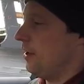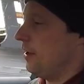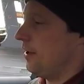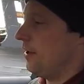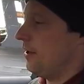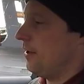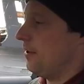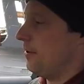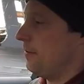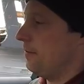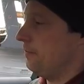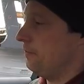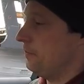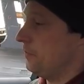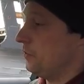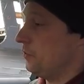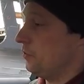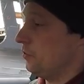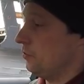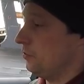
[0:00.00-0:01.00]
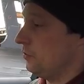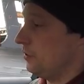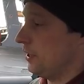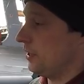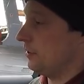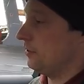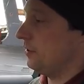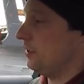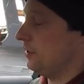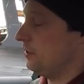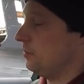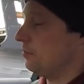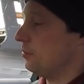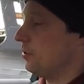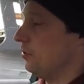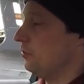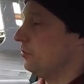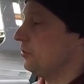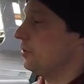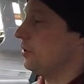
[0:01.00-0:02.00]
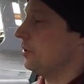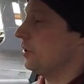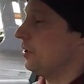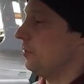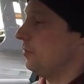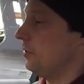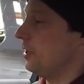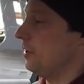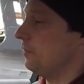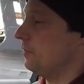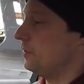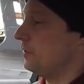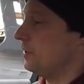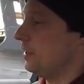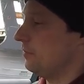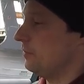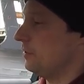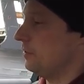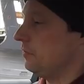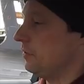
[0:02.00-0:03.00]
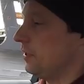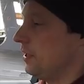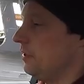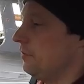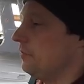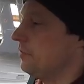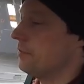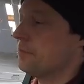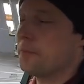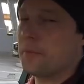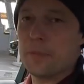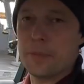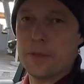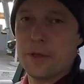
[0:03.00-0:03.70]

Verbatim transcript: Um, so sticking to this approach and coming off at 75,